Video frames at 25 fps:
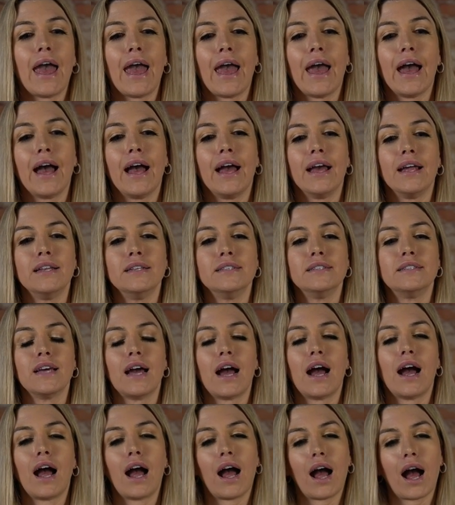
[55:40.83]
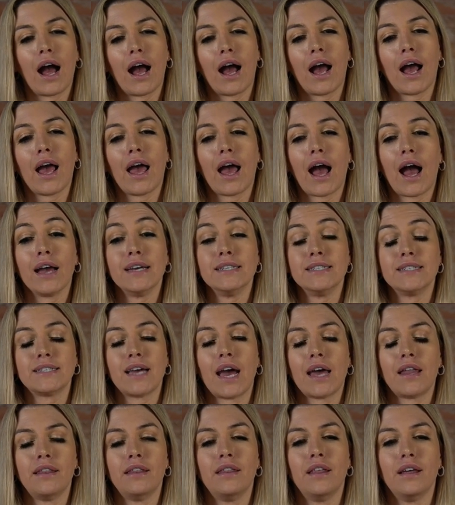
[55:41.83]
And I, I
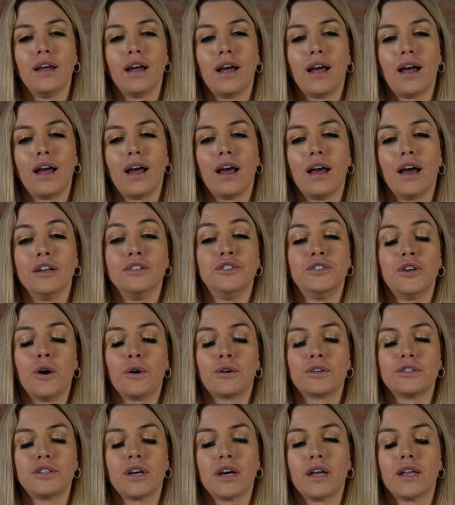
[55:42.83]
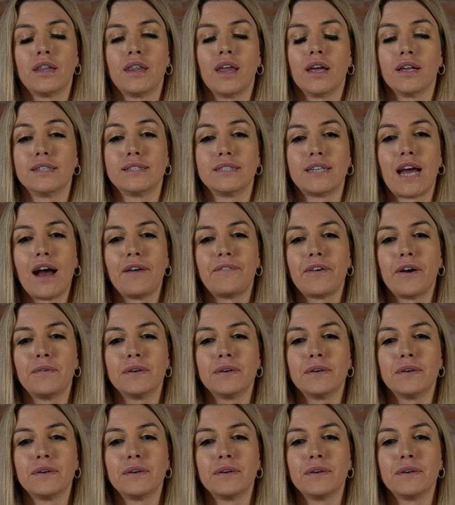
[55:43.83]
said, a joke to the staff.